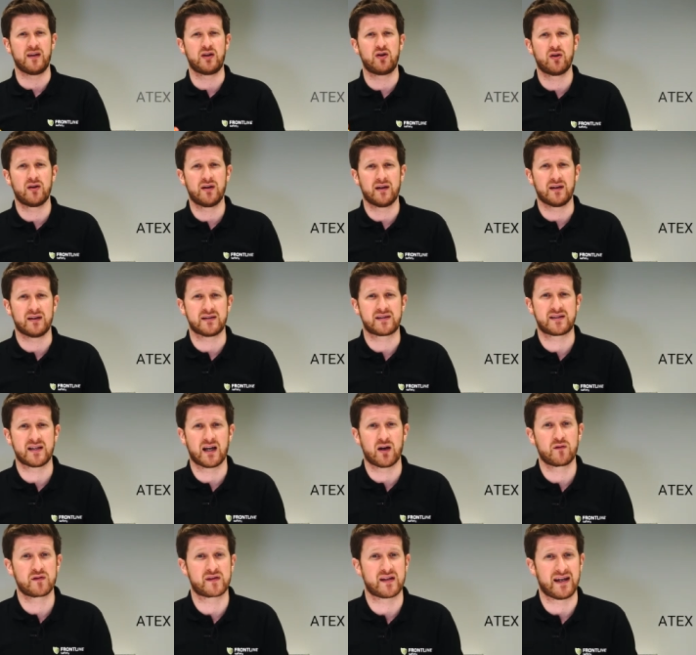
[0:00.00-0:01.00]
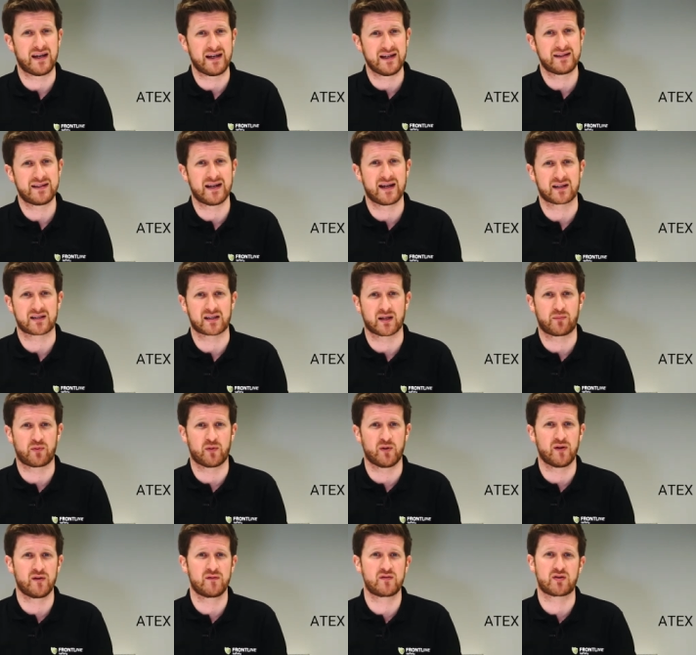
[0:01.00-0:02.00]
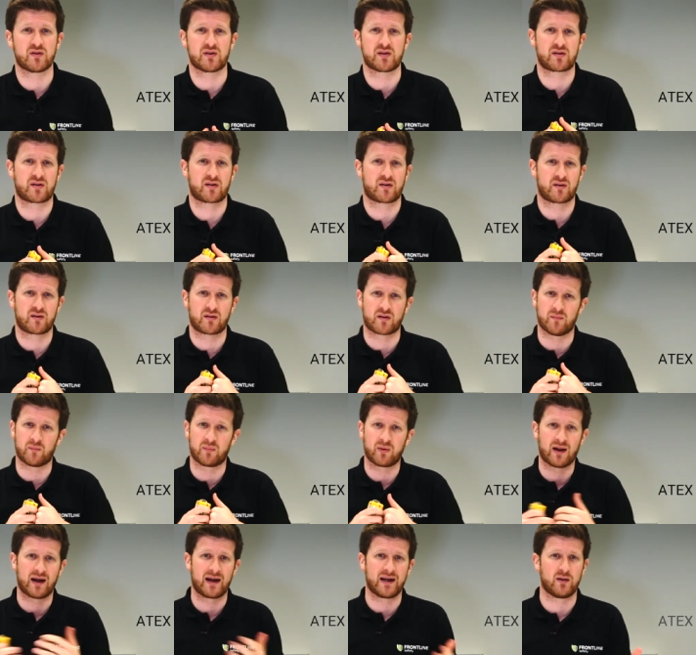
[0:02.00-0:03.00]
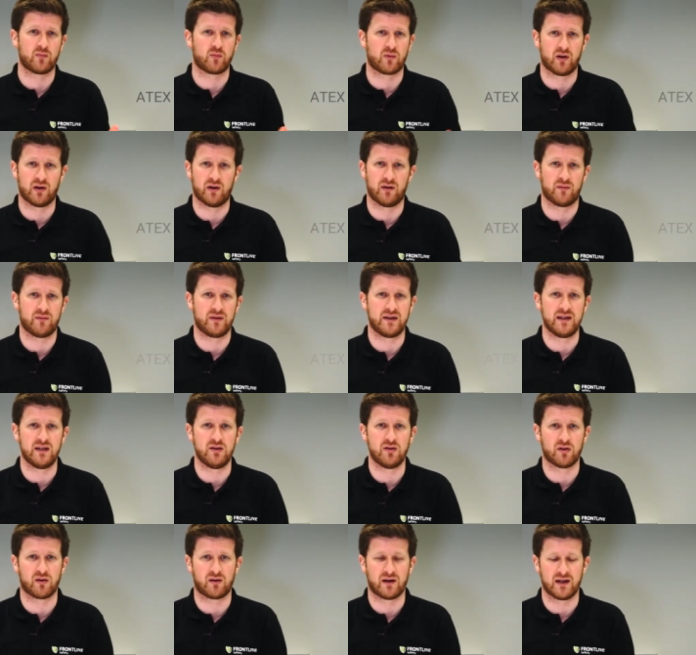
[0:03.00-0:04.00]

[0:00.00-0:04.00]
the unit itself's ATEX approved, so it's compliant with E U